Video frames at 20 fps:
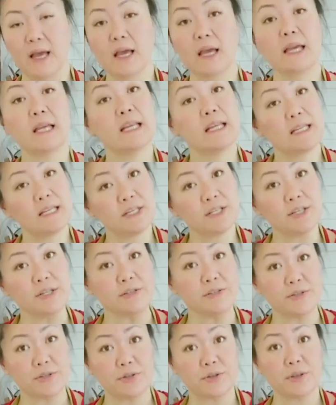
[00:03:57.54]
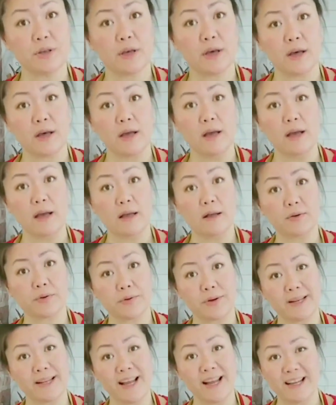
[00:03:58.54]
In addition to the
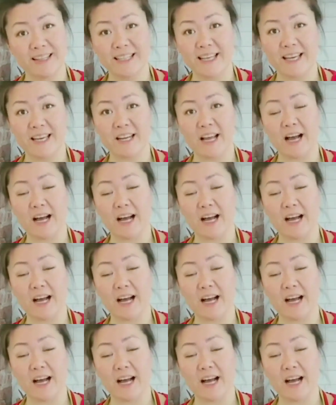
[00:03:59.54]
green onion,